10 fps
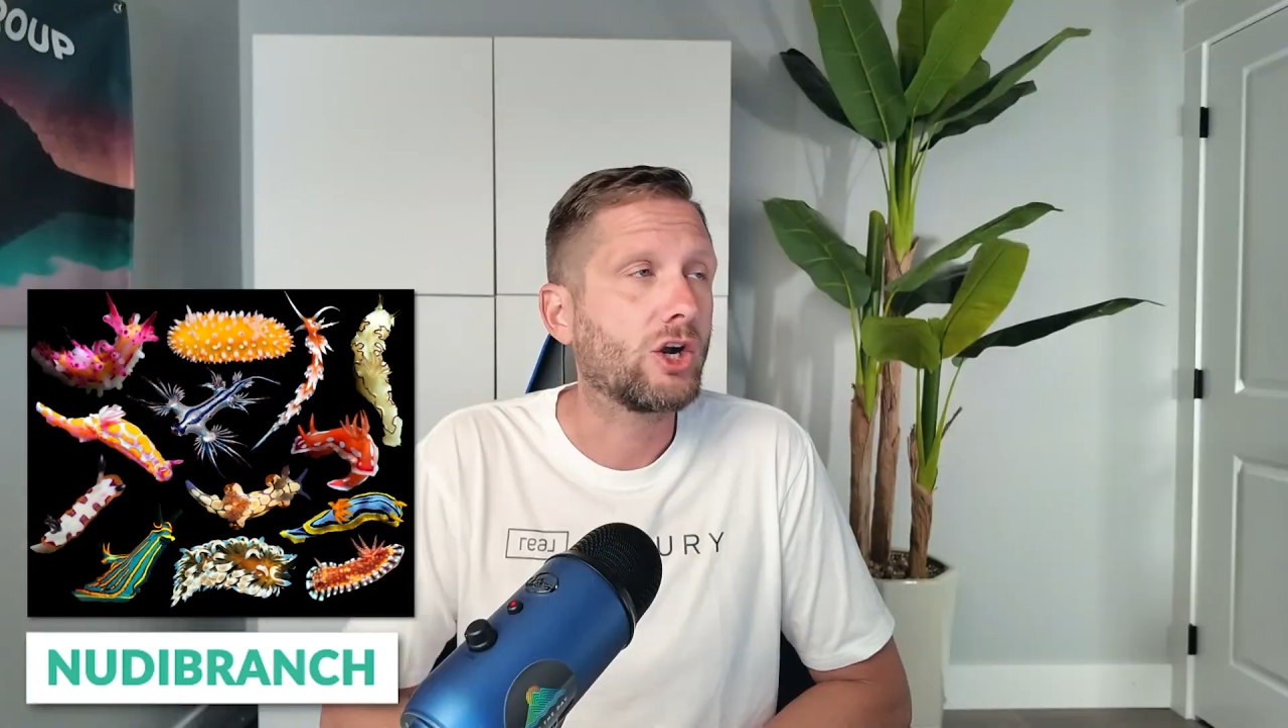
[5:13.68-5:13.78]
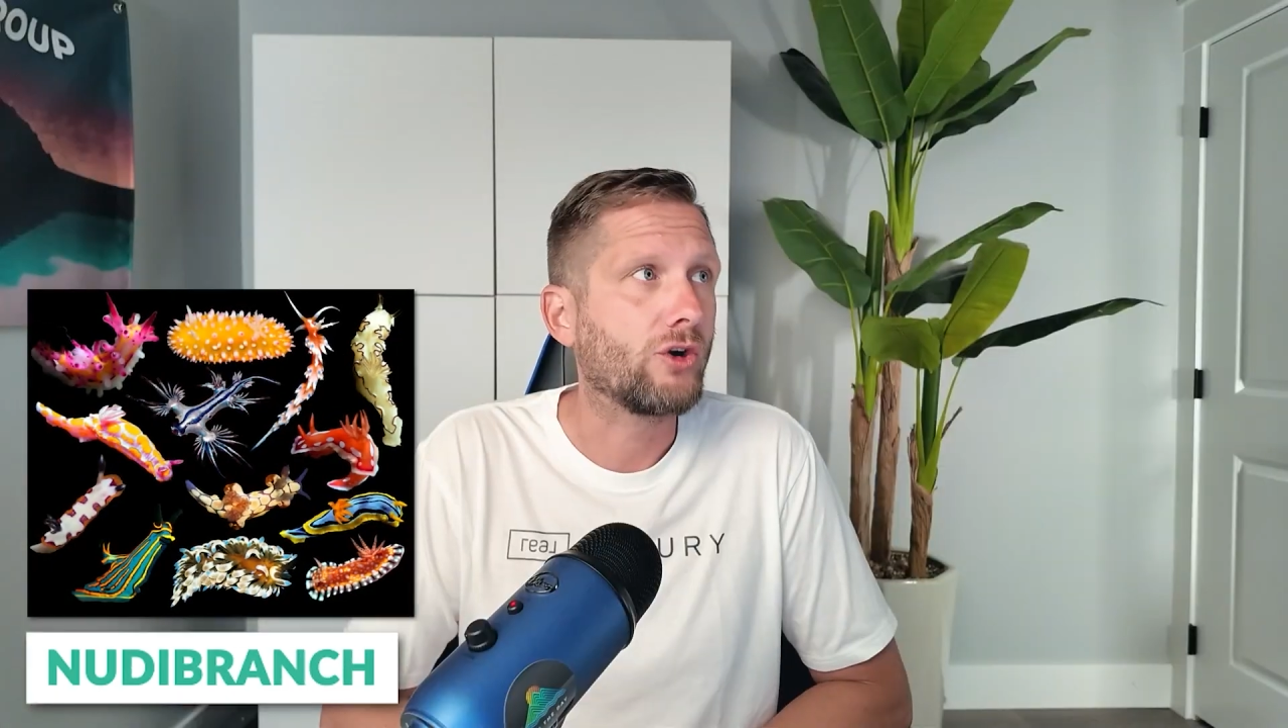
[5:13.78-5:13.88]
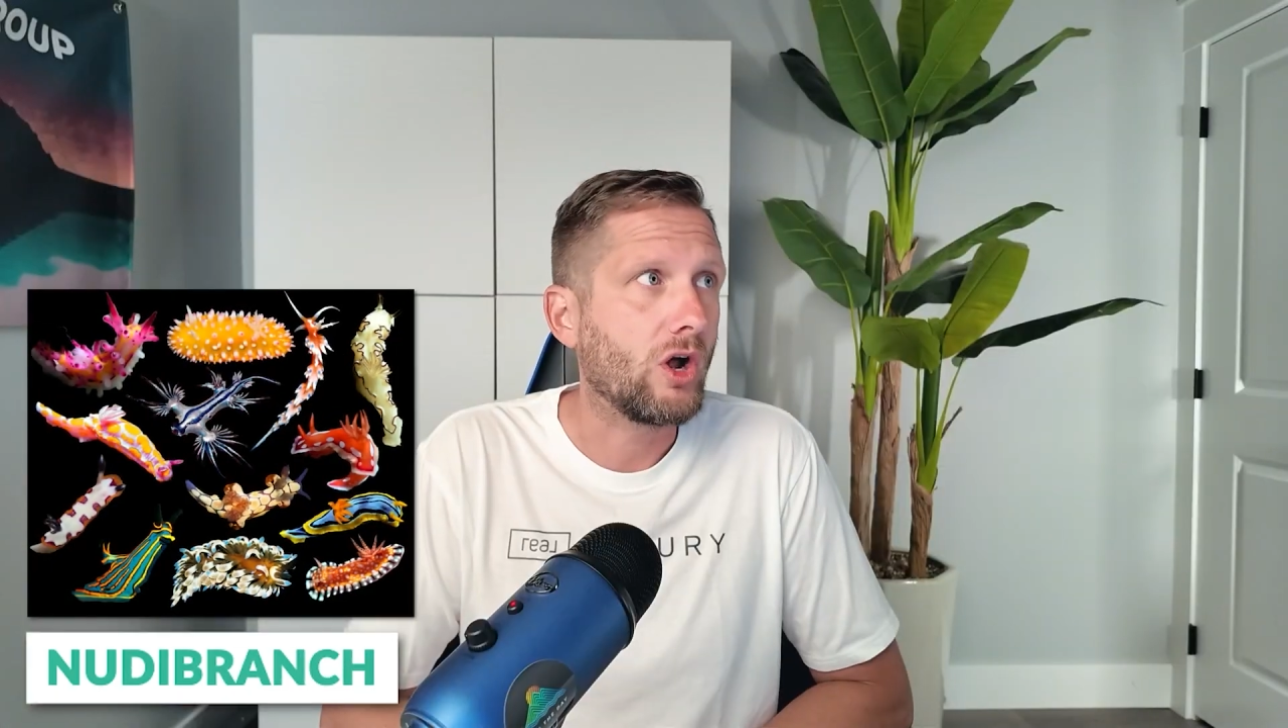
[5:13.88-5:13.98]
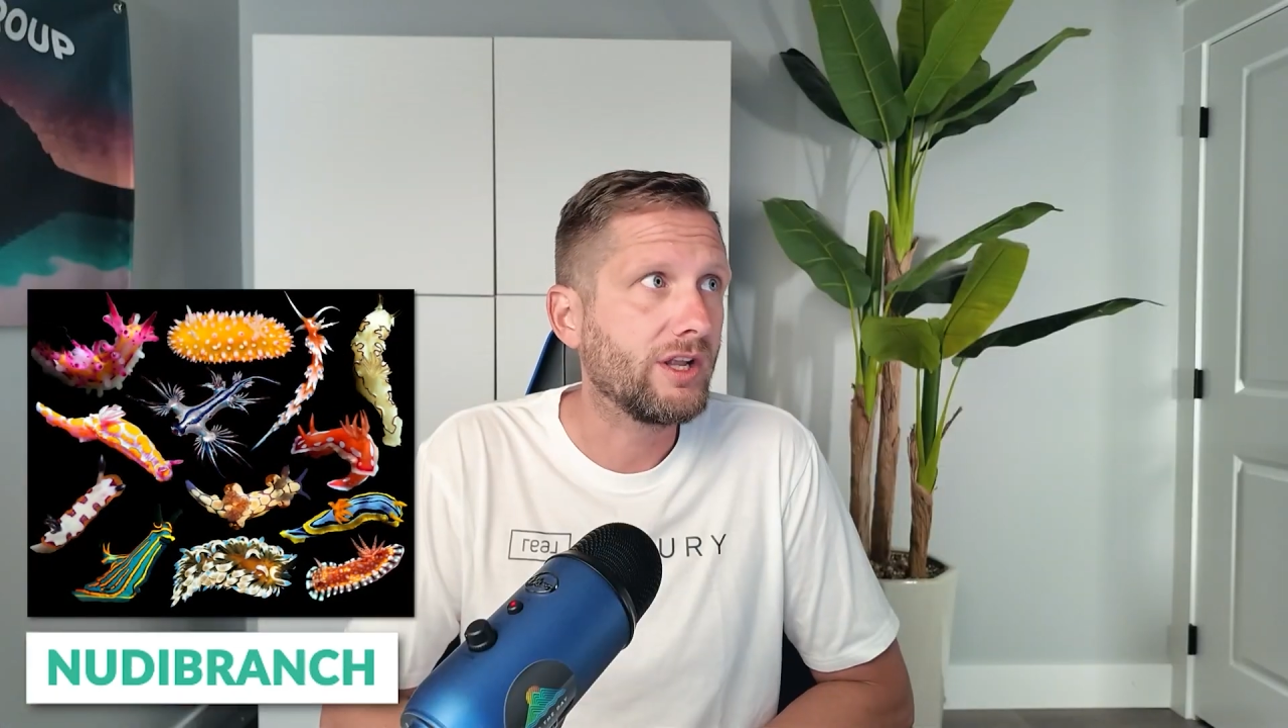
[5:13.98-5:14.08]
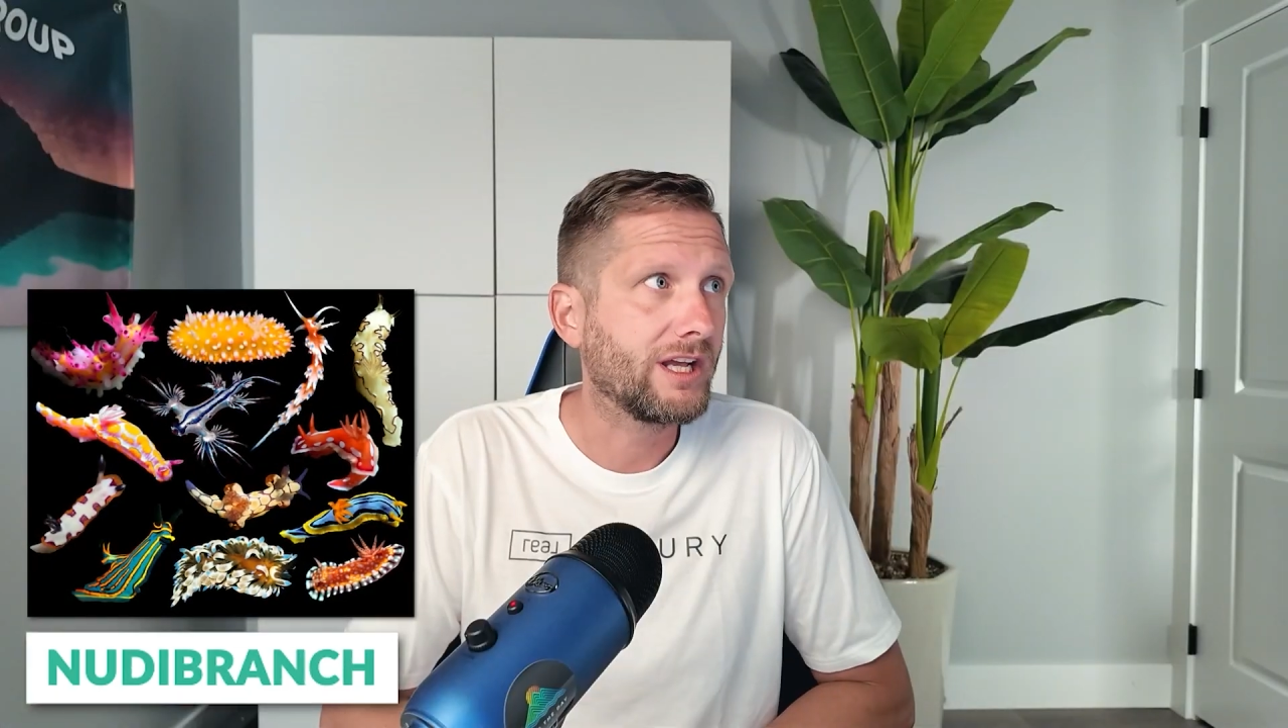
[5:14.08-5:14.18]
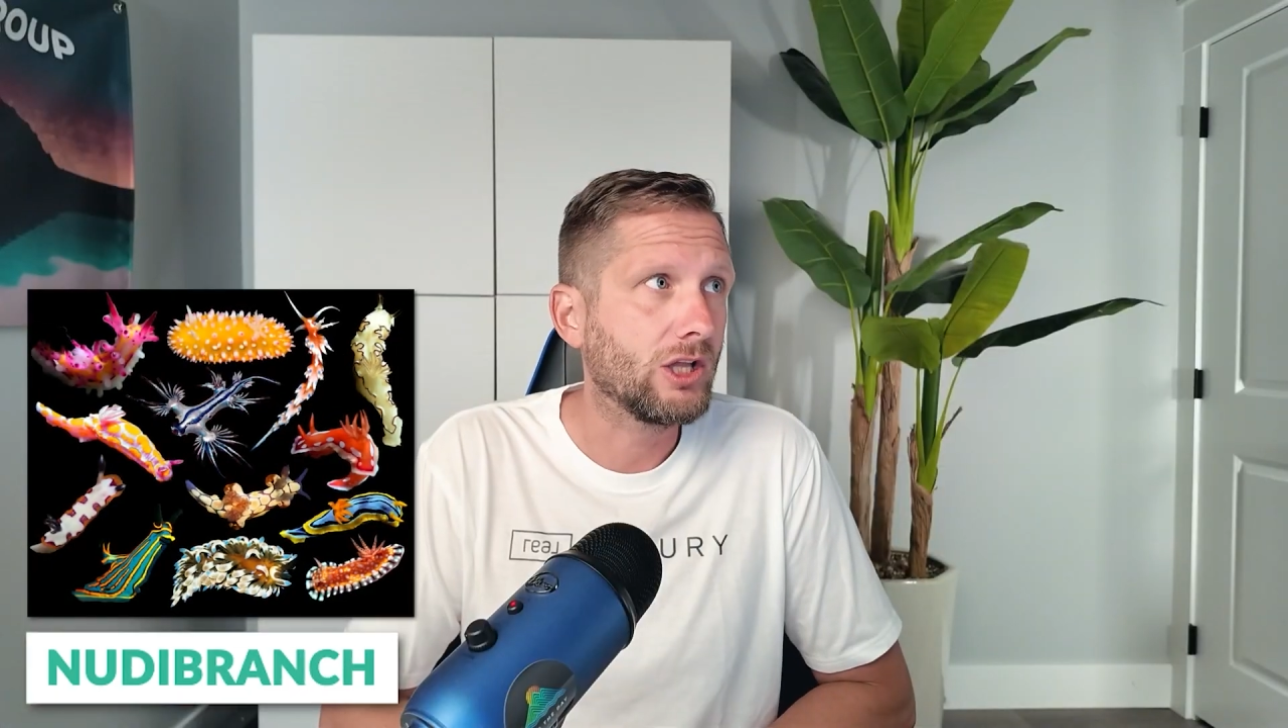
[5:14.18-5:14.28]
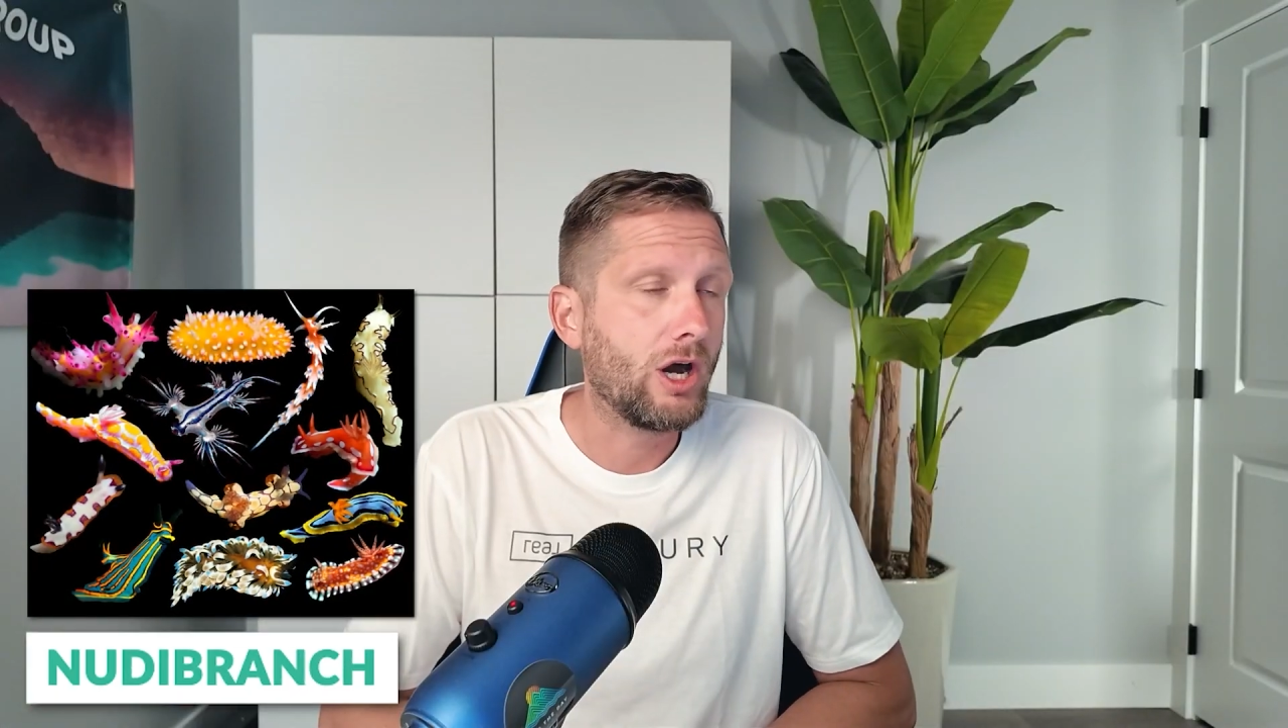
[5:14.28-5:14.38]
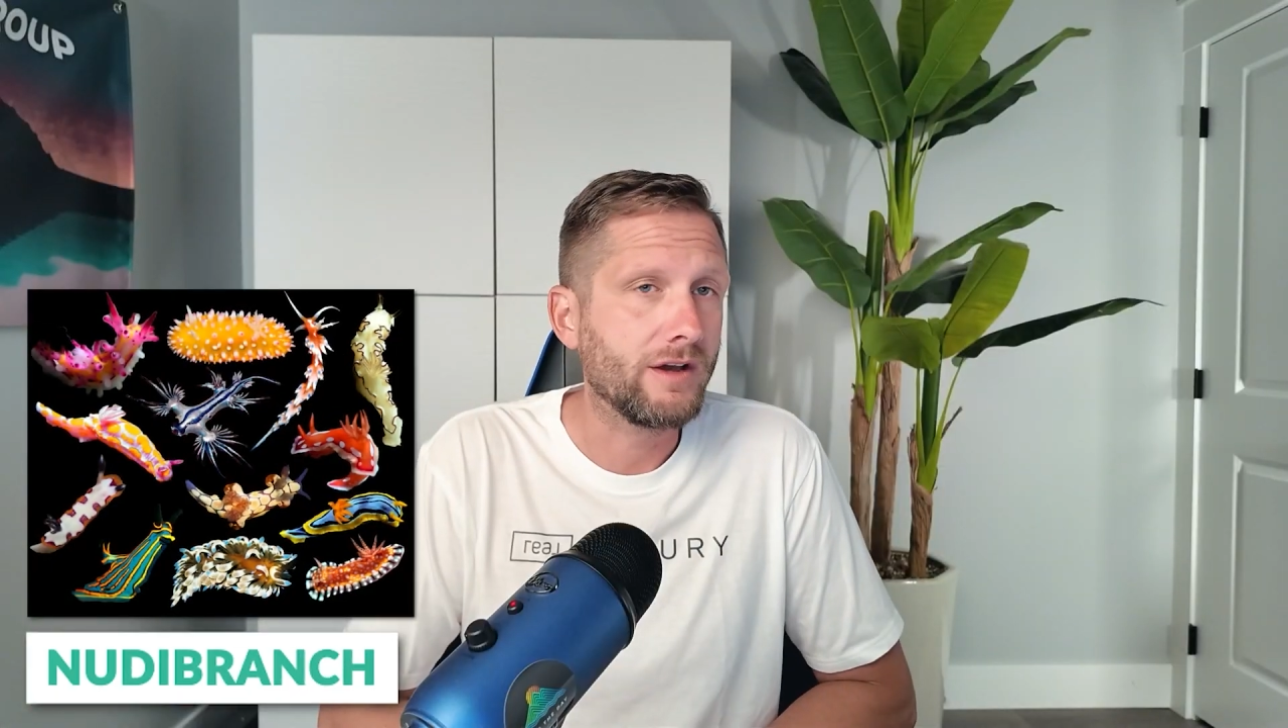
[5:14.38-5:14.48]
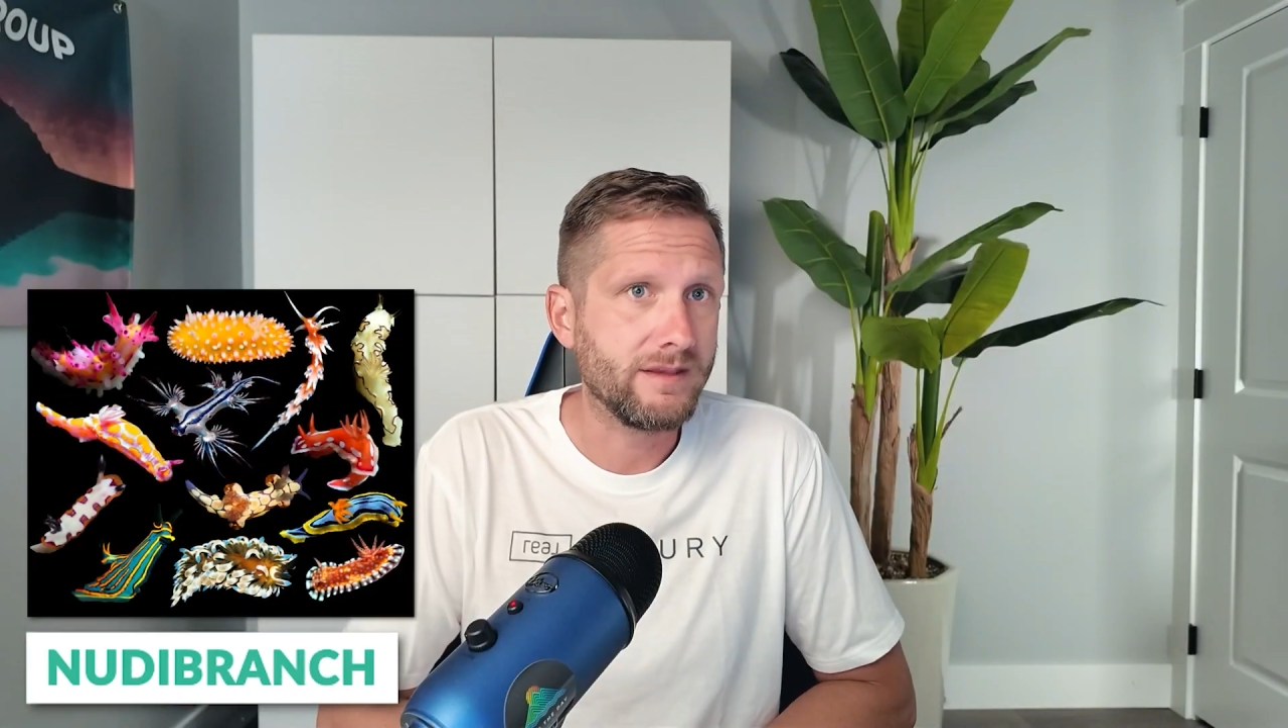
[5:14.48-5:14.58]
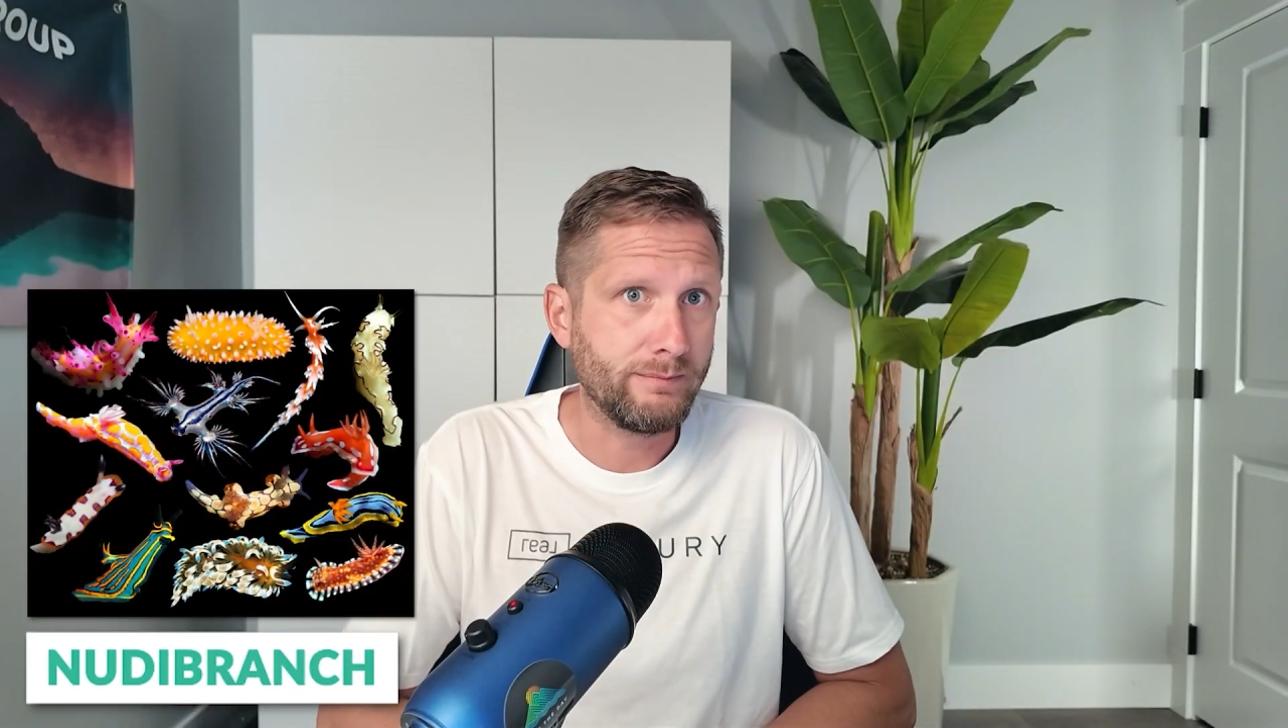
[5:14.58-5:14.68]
crawling along the